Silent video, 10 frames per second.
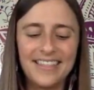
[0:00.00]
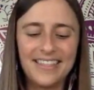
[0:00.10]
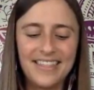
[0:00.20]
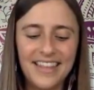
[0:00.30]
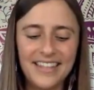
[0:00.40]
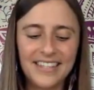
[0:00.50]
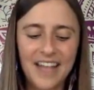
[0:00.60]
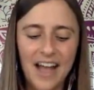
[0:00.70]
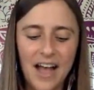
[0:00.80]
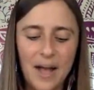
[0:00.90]
these
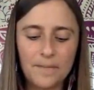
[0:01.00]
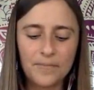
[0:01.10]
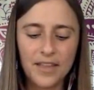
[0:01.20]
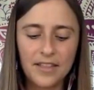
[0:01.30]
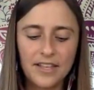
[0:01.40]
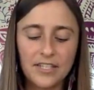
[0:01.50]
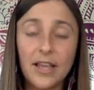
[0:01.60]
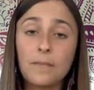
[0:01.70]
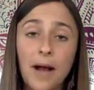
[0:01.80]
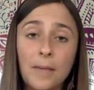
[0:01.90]

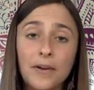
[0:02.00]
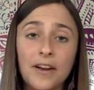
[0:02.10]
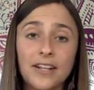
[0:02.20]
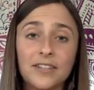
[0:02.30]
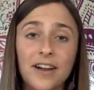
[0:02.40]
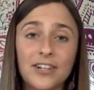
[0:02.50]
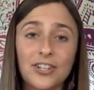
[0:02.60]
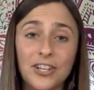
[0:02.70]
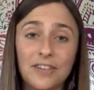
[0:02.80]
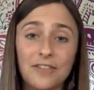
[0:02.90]
and pomegranates are actually
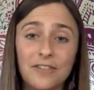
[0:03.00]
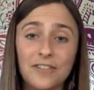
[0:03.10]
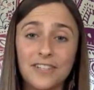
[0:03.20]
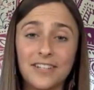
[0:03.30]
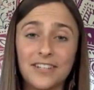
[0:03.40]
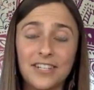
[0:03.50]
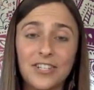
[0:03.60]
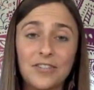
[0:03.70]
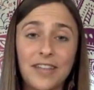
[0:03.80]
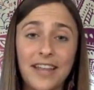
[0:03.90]
good for fertility
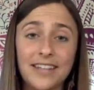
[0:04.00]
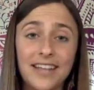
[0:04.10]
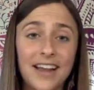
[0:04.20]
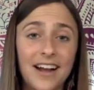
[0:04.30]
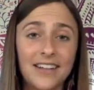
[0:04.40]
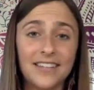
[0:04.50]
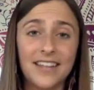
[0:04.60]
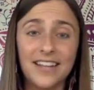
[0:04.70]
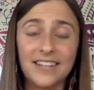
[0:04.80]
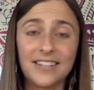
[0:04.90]
too. The
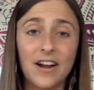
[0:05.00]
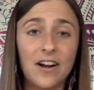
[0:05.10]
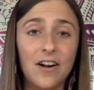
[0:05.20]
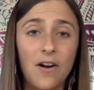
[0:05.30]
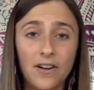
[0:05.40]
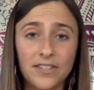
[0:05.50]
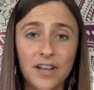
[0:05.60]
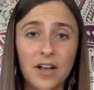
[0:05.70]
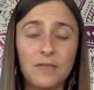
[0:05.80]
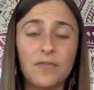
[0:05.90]
antioxidants are
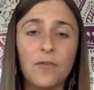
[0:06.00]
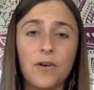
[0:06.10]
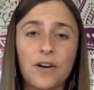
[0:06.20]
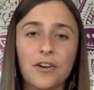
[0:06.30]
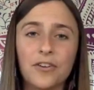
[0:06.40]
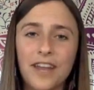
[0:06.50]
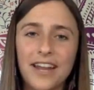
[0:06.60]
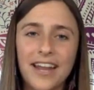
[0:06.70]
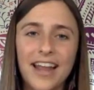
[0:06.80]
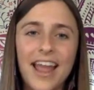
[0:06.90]
awesome for
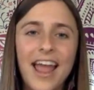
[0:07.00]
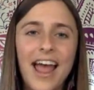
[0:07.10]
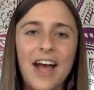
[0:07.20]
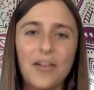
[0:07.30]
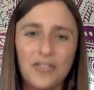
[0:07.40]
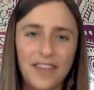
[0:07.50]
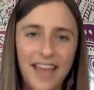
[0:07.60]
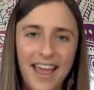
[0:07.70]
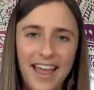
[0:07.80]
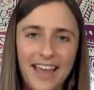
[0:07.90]
creating healthy
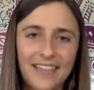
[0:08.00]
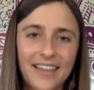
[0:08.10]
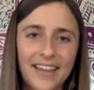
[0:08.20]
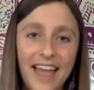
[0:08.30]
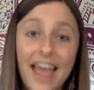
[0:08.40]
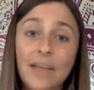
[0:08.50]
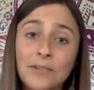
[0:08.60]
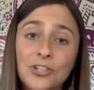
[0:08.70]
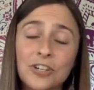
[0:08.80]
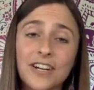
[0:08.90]
egg
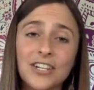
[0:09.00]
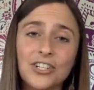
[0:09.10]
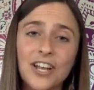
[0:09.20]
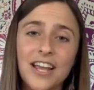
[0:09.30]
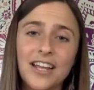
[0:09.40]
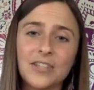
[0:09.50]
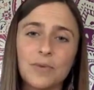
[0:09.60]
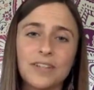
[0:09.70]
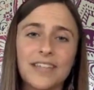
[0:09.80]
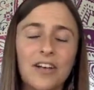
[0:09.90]
maturation, as well
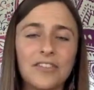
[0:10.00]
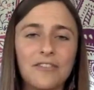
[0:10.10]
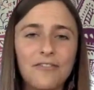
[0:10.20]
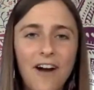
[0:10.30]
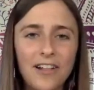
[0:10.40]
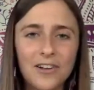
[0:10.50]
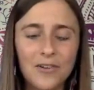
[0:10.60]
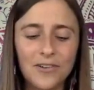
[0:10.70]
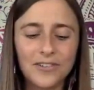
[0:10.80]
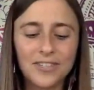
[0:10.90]
as healthy
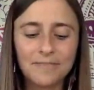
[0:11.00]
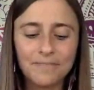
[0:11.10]
follicles.